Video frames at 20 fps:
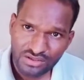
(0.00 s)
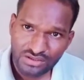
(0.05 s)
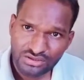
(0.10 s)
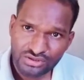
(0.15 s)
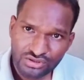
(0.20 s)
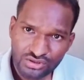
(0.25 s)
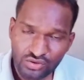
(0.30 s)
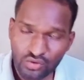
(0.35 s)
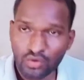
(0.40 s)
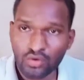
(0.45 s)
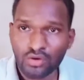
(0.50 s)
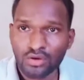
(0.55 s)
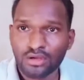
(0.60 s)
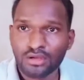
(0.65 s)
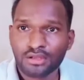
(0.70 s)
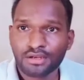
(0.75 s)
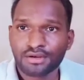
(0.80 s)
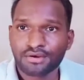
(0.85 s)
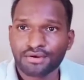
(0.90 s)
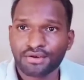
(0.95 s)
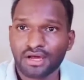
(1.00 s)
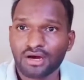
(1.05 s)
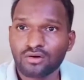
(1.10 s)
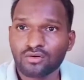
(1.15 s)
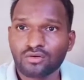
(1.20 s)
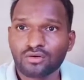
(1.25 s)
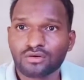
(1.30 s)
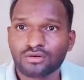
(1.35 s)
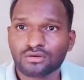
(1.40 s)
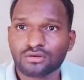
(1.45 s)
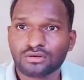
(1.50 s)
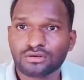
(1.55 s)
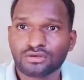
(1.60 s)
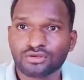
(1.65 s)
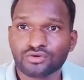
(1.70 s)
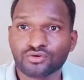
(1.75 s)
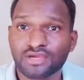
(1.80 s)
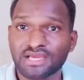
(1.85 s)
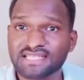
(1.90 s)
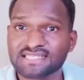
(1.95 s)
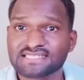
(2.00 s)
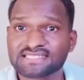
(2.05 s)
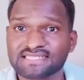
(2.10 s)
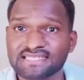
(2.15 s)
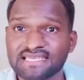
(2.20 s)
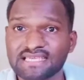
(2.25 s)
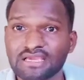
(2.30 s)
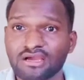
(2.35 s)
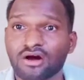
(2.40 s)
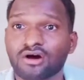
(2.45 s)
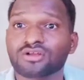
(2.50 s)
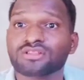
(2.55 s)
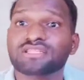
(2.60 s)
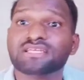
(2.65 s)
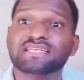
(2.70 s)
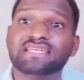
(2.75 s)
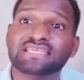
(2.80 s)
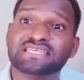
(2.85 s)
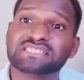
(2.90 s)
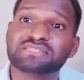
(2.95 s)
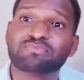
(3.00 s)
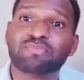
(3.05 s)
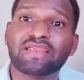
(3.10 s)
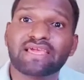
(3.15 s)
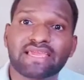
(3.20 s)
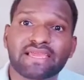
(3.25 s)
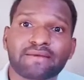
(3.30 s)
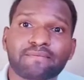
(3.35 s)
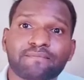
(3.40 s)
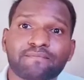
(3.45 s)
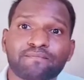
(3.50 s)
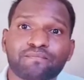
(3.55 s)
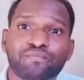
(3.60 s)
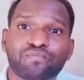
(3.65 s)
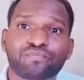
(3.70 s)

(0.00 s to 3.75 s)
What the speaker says: So now you can see on the display